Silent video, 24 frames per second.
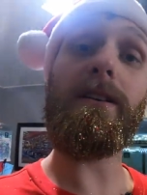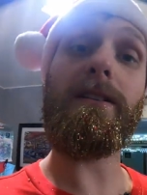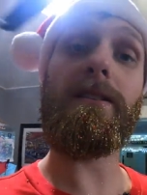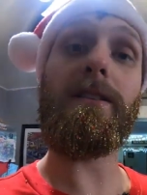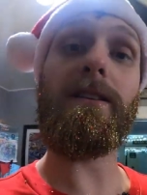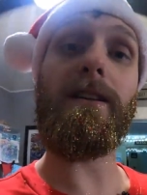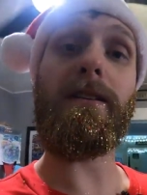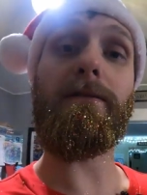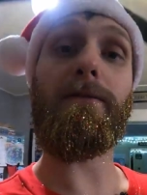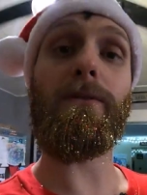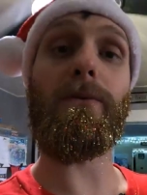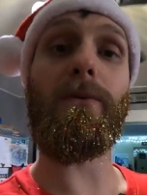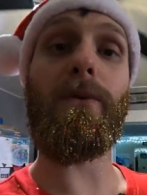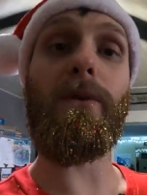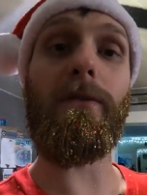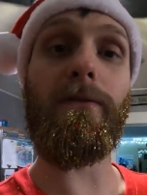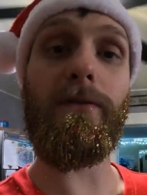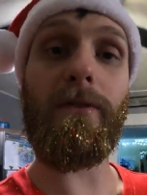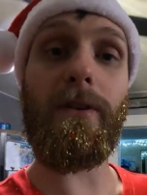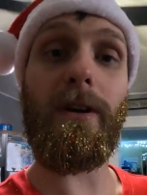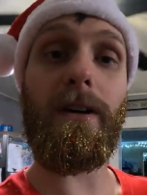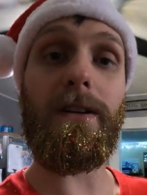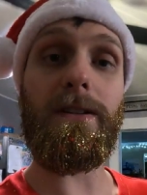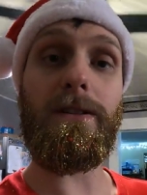each and every one of
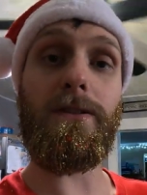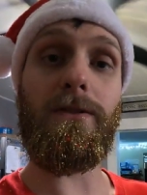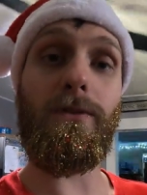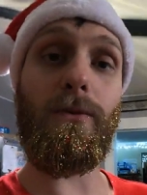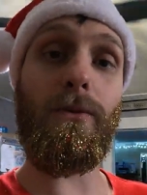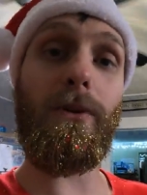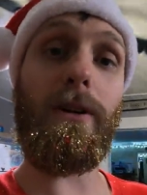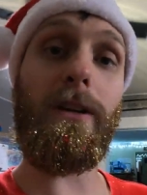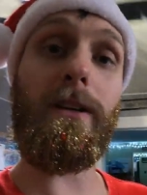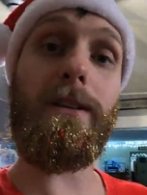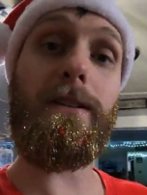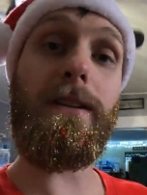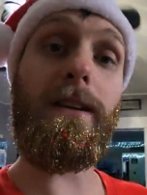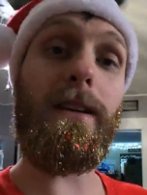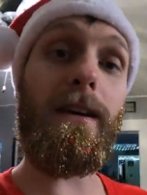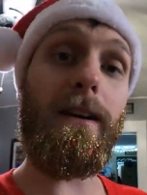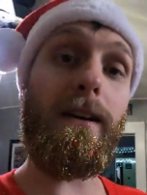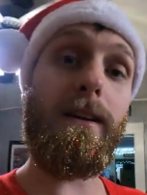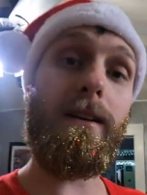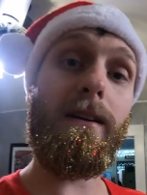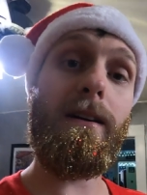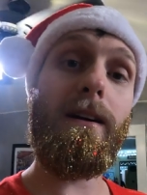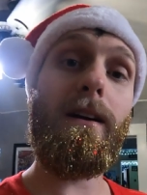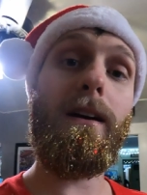you guys joining
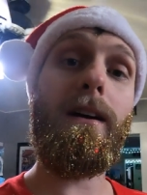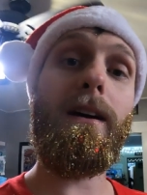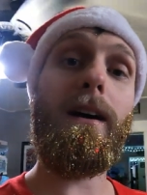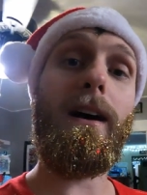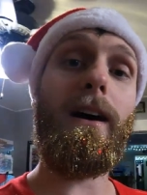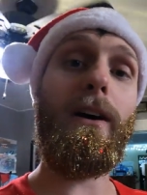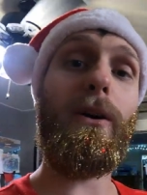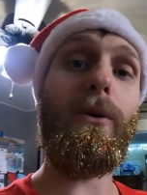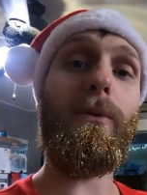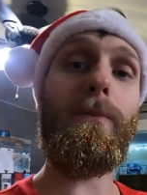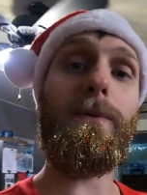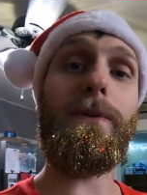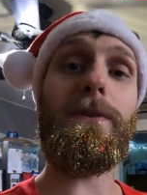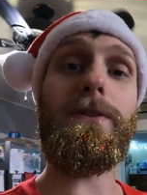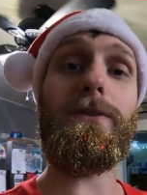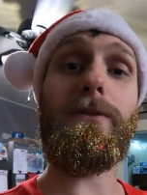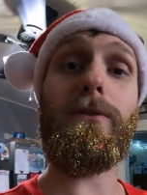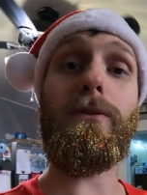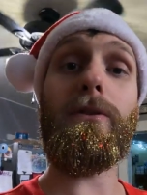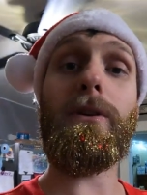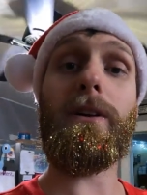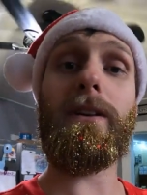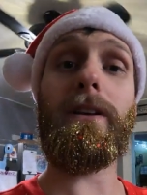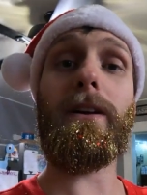today. I hope that you
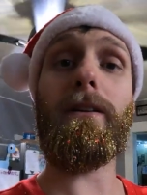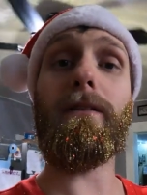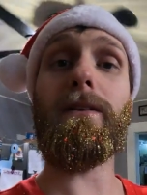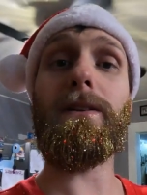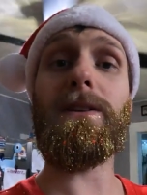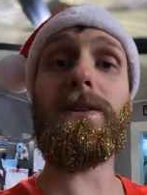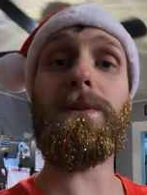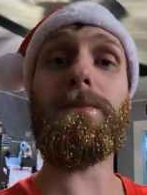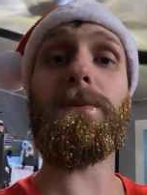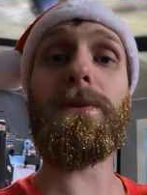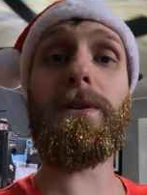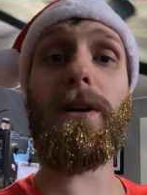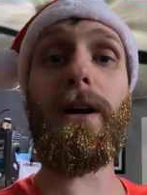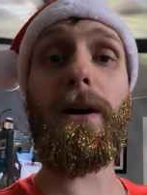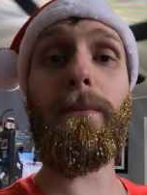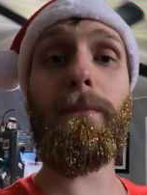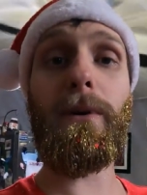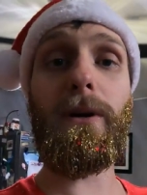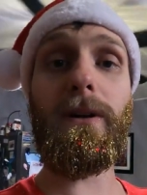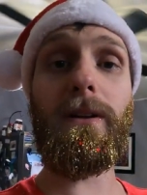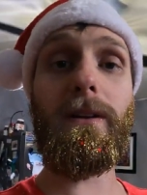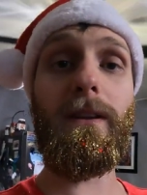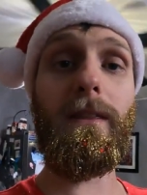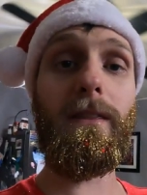click that red subscribe
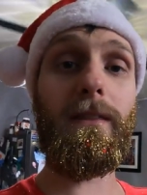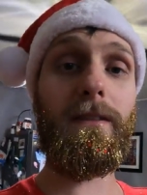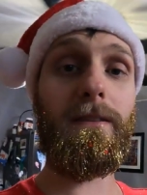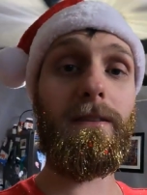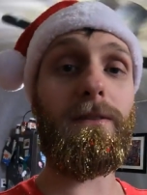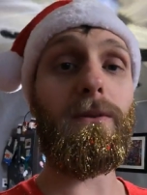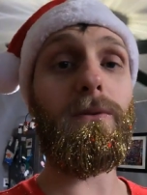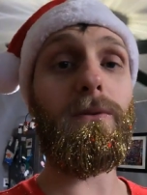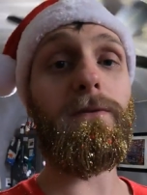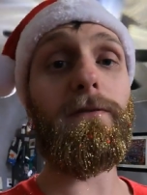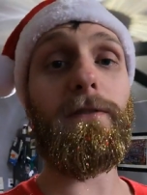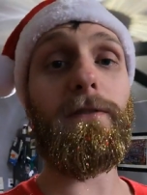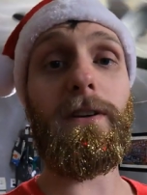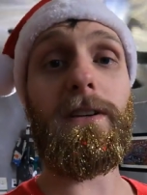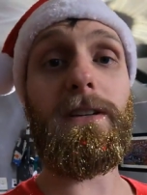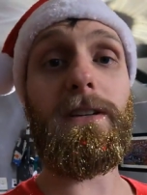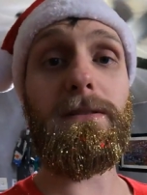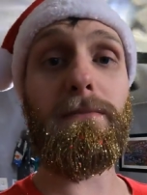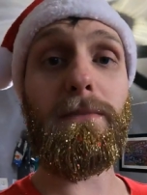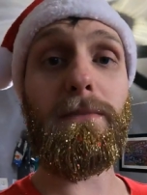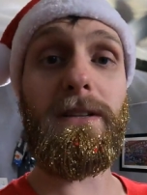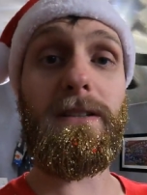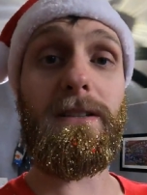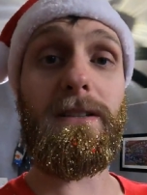button. Don't forget to
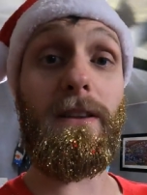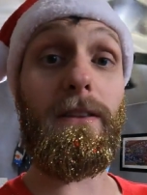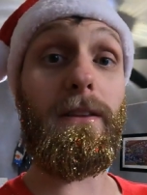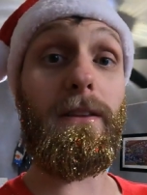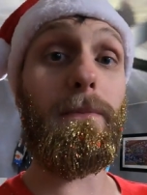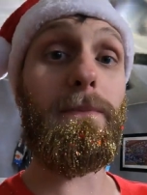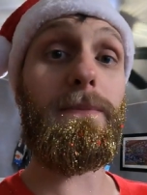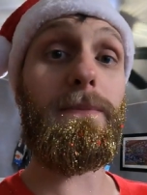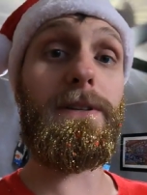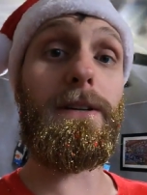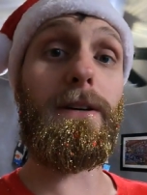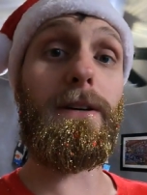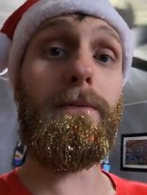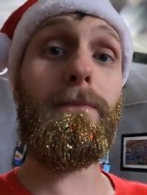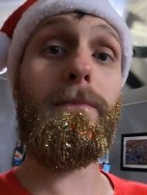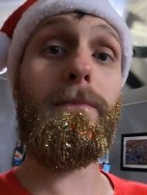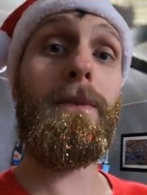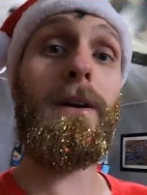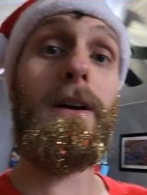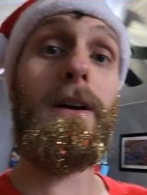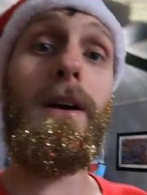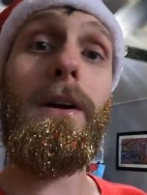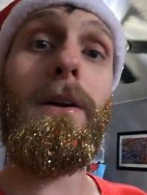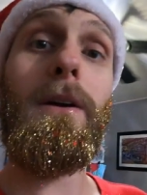smash the thumbs up.
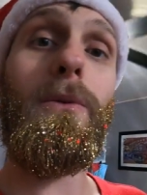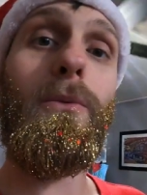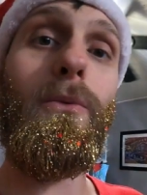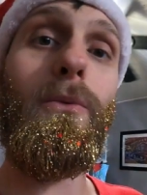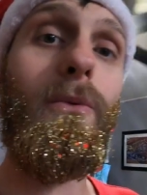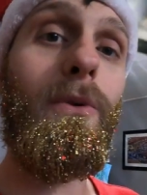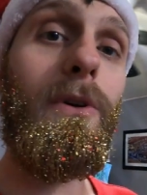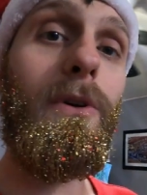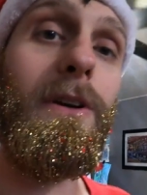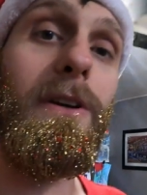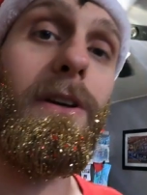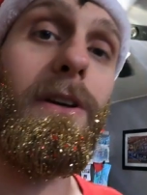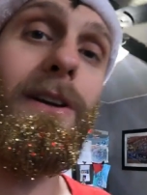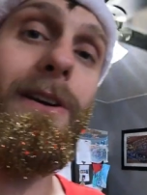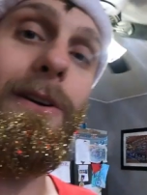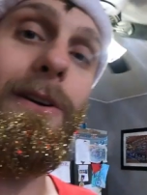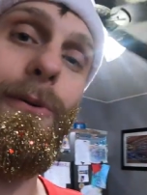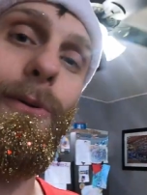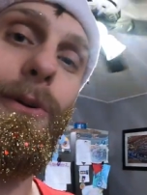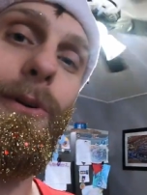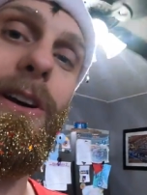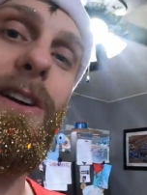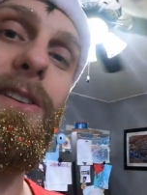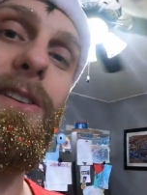We
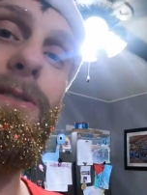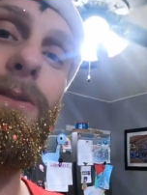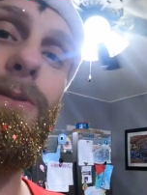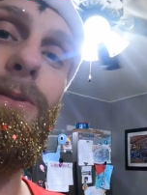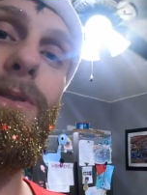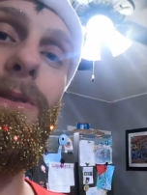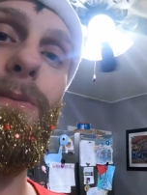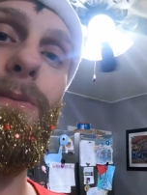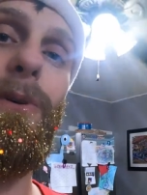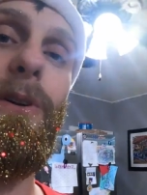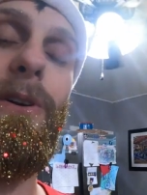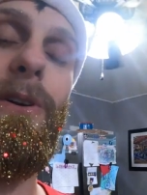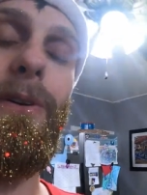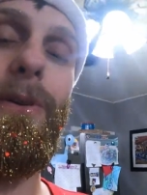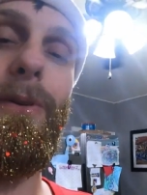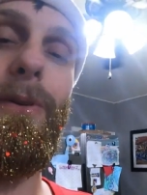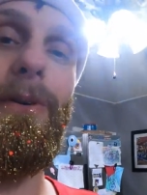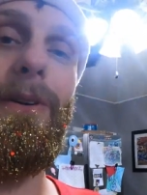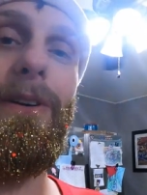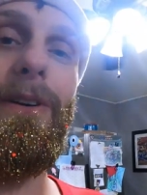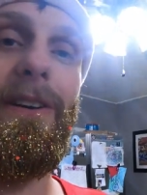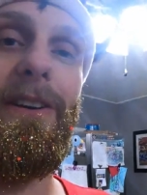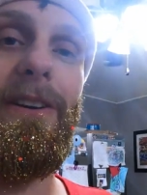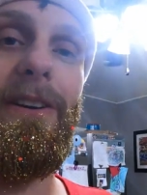will catch you
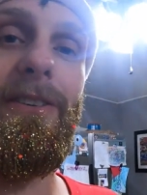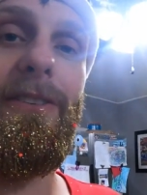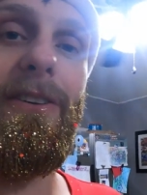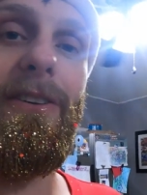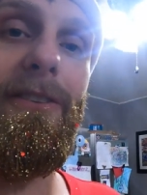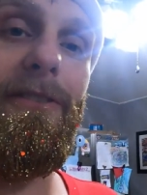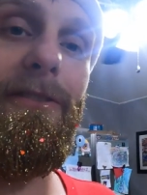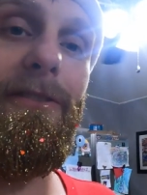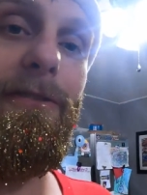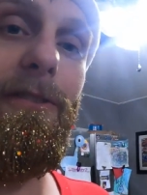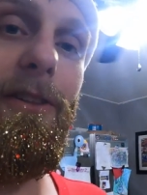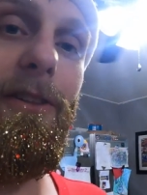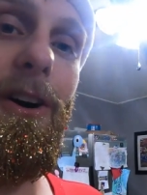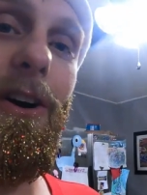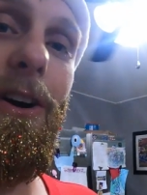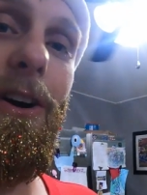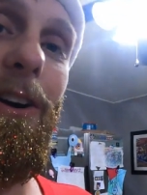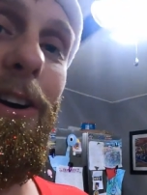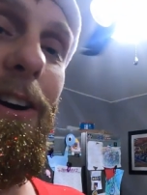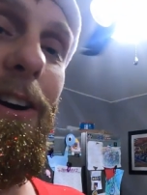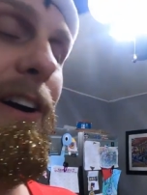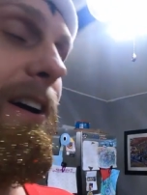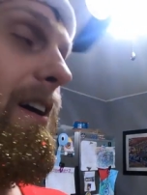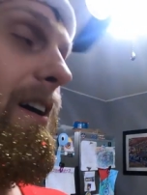tomorrow in another
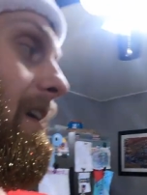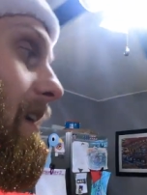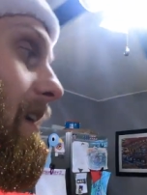vlog